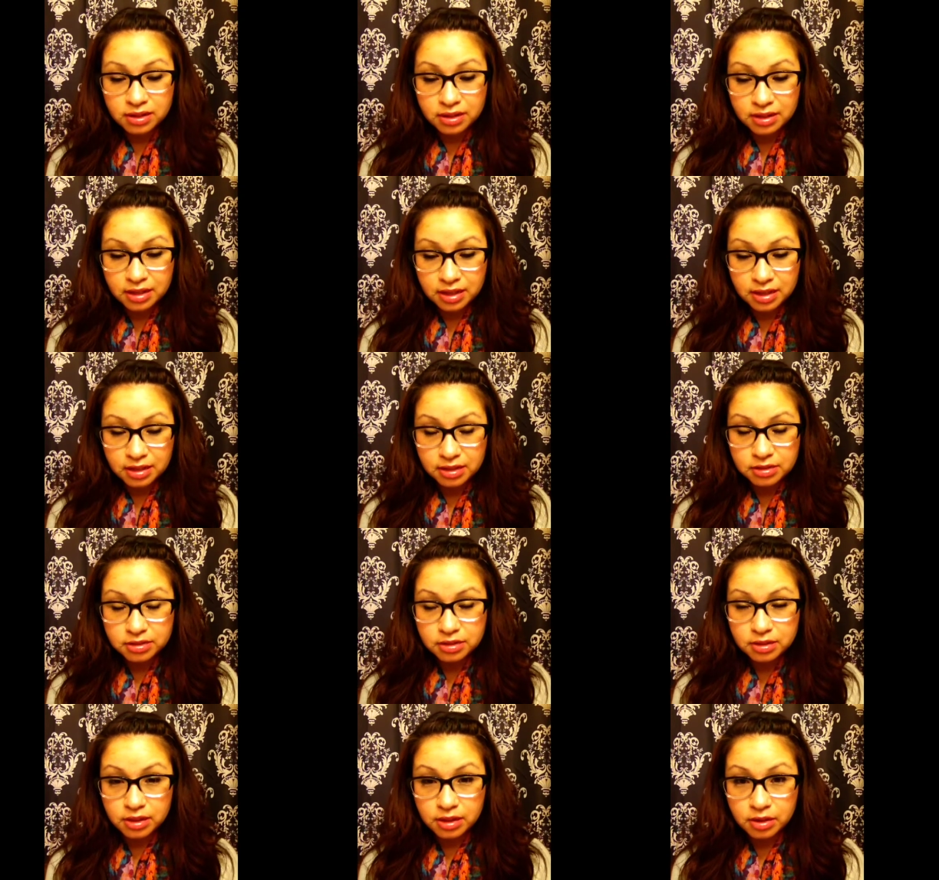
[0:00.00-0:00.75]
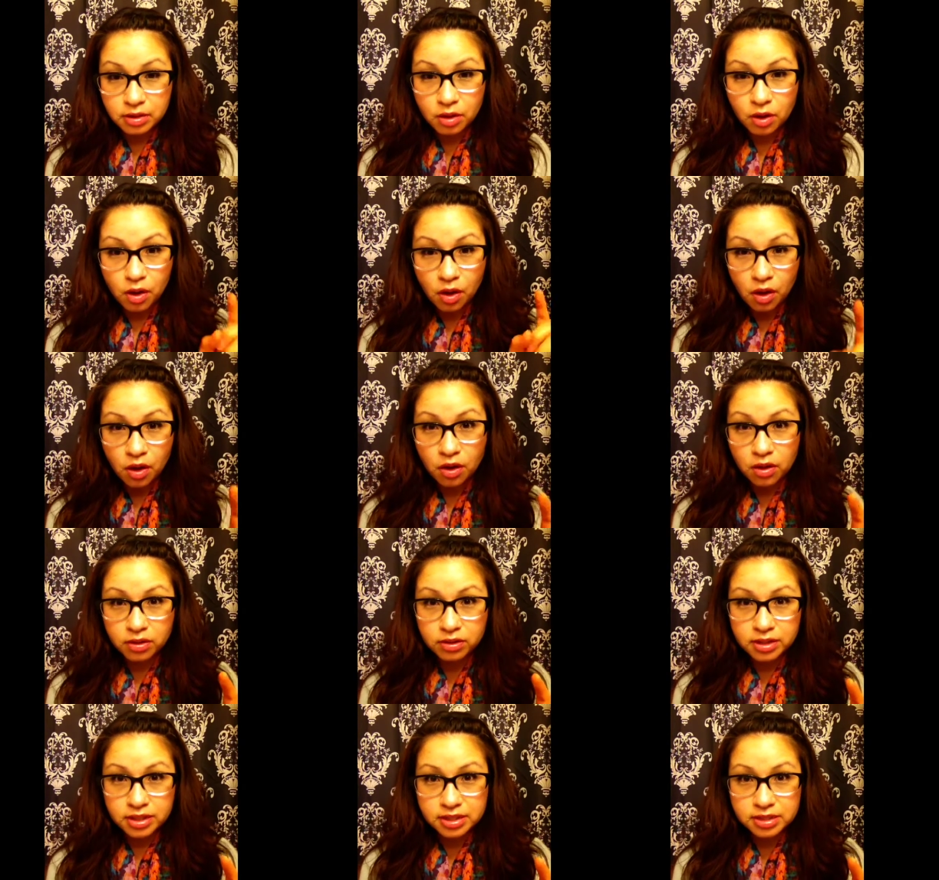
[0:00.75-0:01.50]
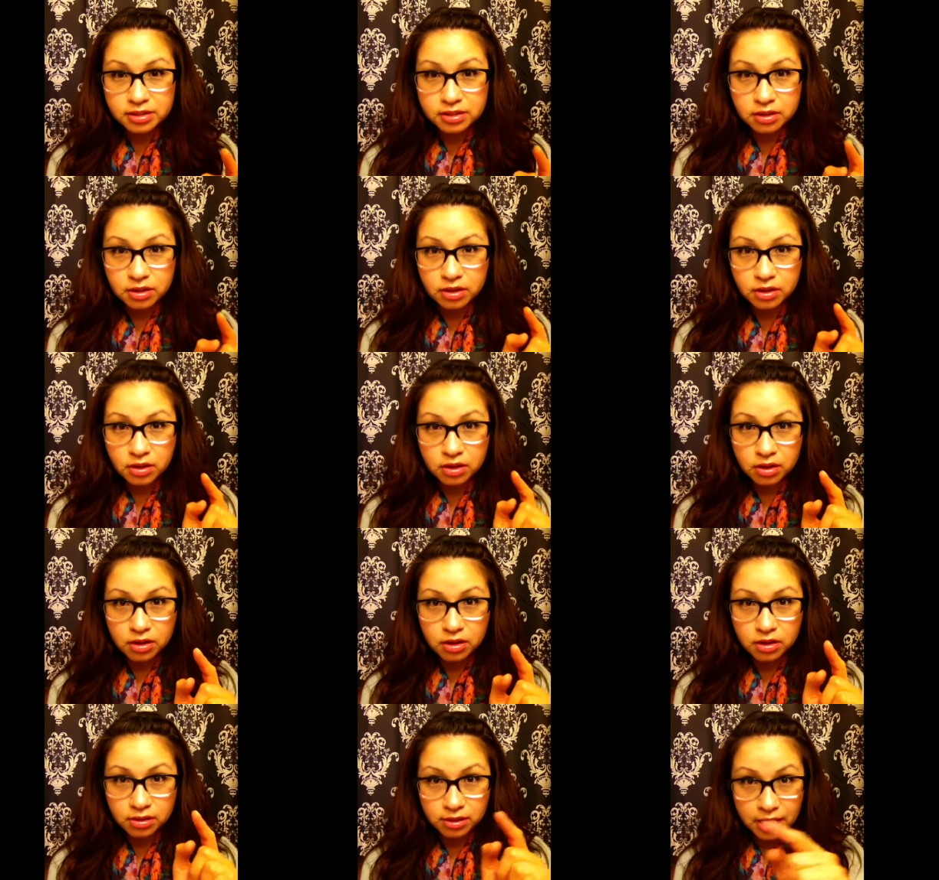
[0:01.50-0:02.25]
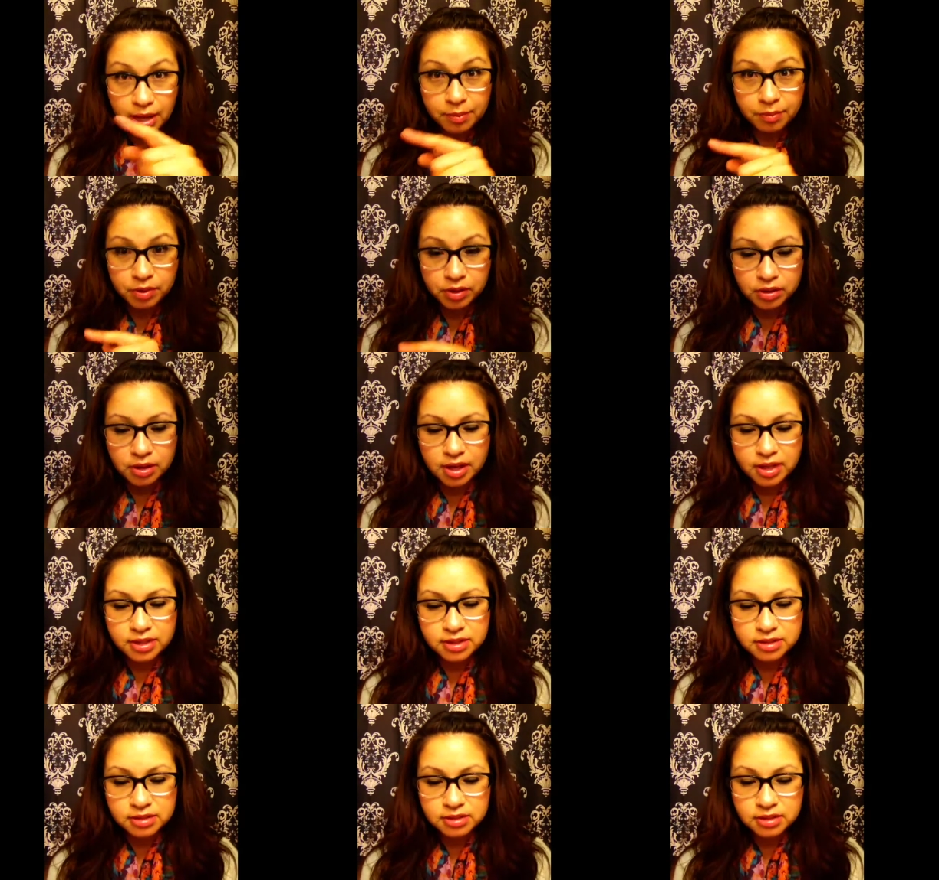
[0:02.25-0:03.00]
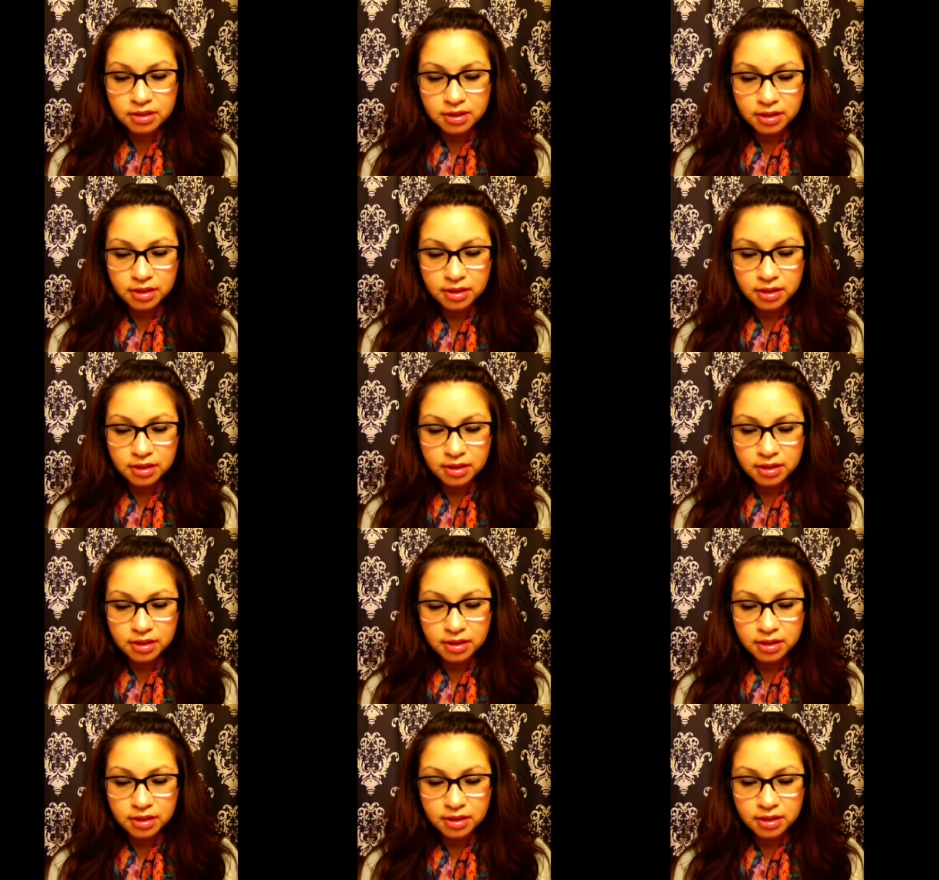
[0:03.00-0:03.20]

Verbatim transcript: things, and all is capitalized,